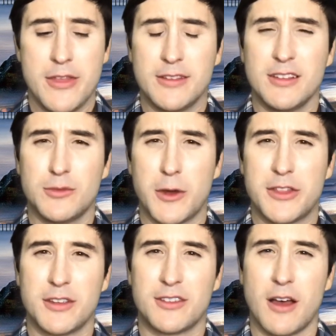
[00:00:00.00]
This is
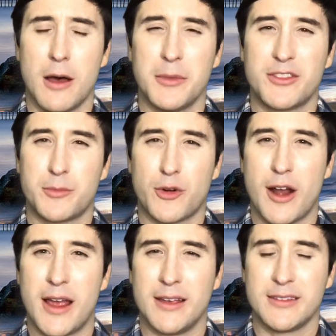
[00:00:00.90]
what the psalmist
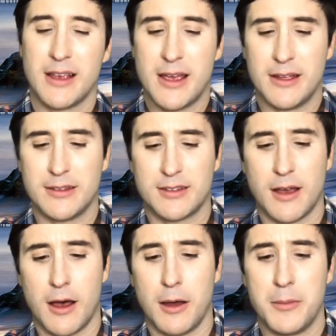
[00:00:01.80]
prays in
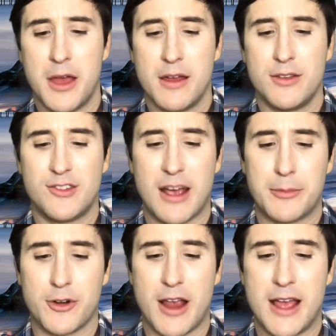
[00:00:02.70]
Psalm
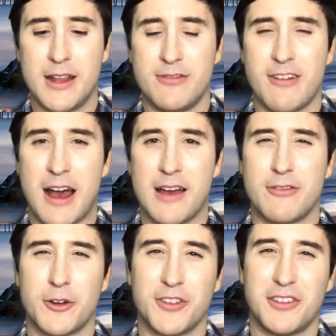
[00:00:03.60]
chapter 85,
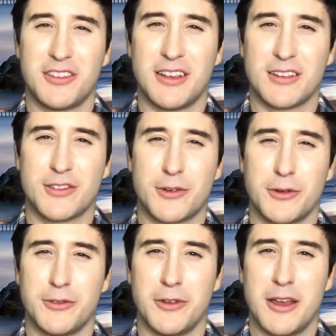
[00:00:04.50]
verses 6
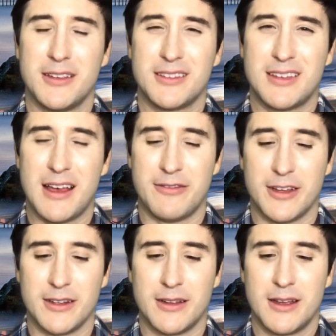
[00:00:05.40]
through
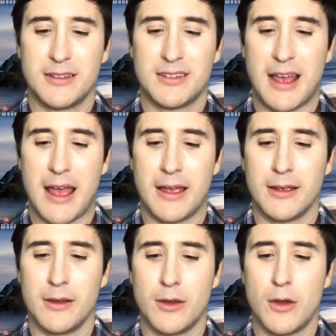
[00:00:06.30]
7,
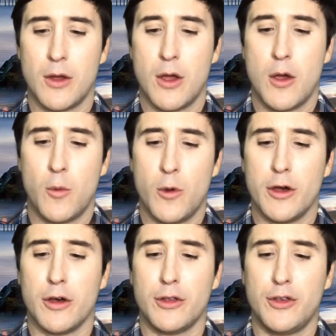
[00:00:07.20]
saying,
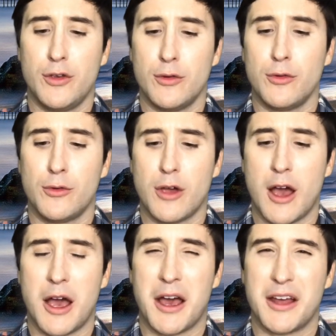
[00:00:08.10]
"Will you,
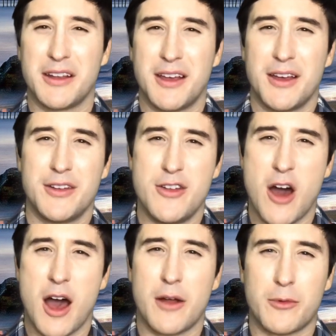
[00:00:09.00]
God,
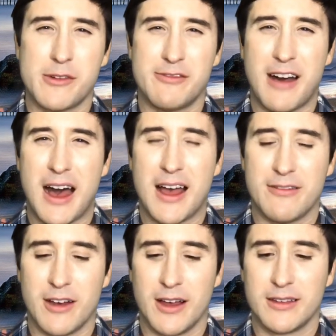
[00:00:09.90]
not
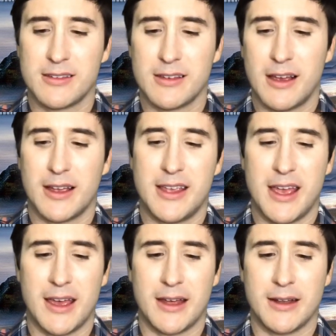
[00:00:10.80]
revive us
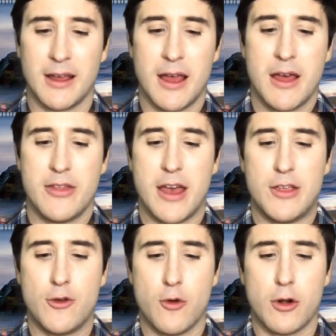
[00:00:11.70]
again, that
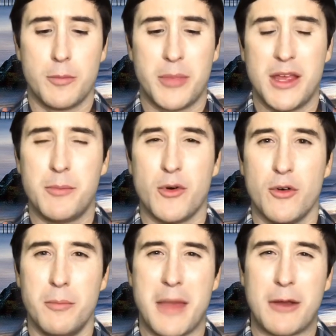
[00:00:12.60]
your
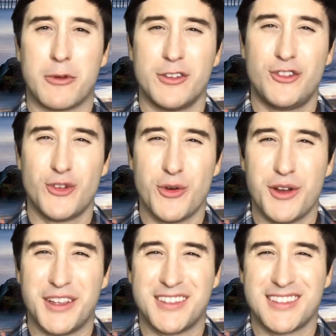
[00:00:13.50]
people may
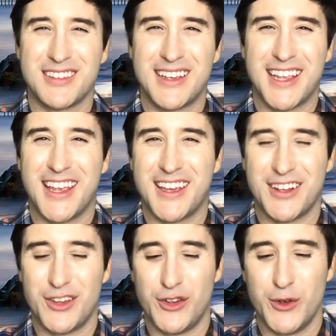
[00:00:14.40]
rejoice
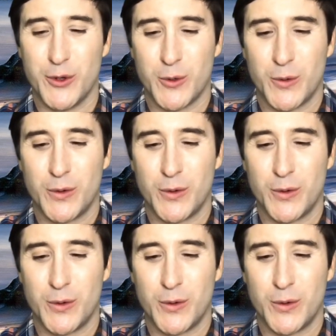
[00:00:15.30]
in you?